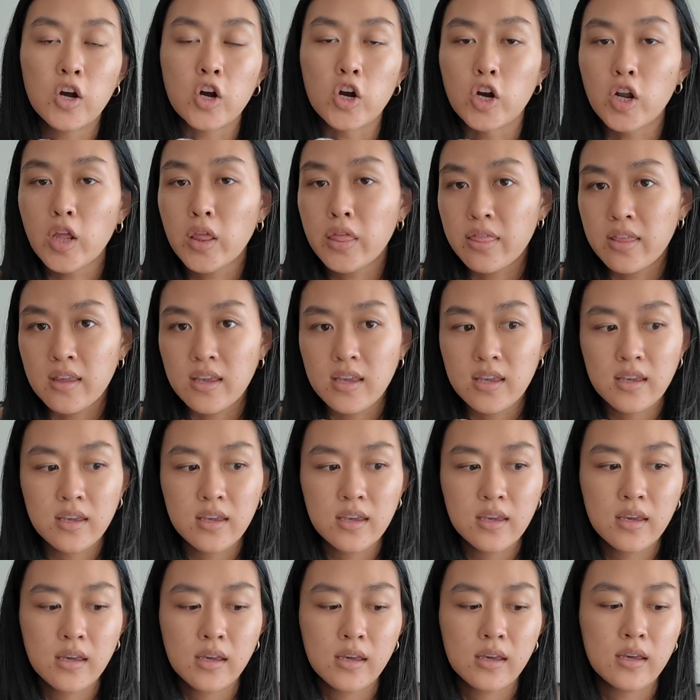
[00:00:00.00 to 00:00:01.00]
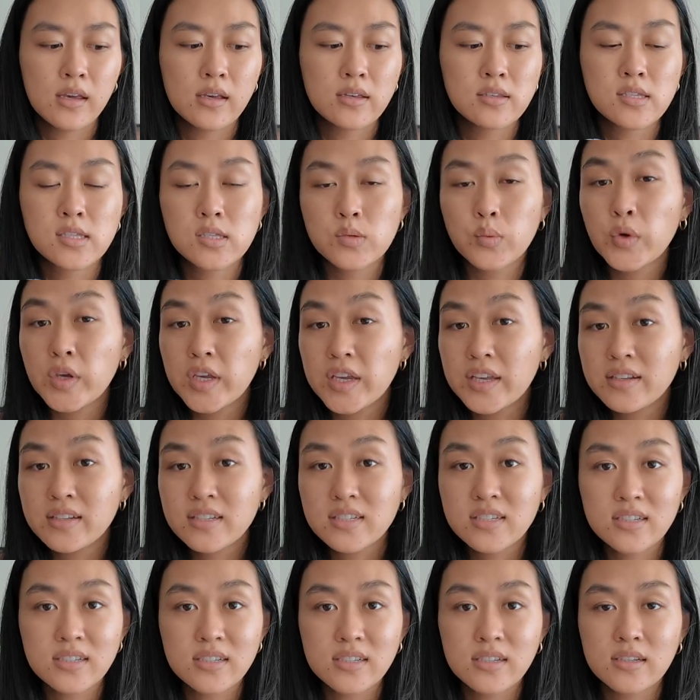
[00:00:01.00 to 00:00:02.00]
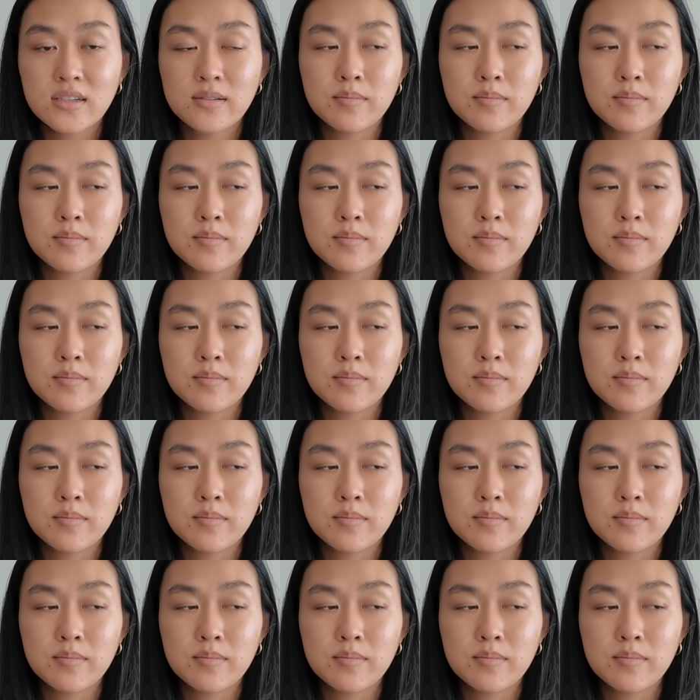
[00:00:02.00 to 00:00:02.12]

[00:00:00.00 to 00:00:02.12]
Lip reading: earthy, sweet,